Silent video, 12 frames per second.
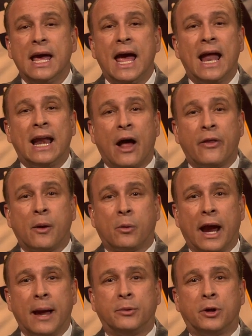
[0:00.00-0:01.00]
and how they
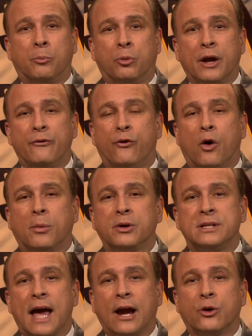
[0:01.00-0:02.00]
were able to bring former
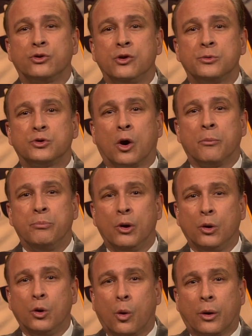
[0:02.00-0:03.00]
Tigers hoop star
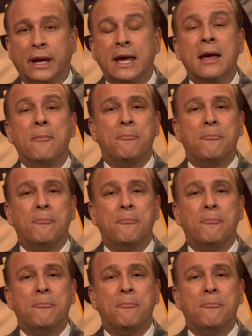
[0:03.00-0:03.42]
Bill Laurie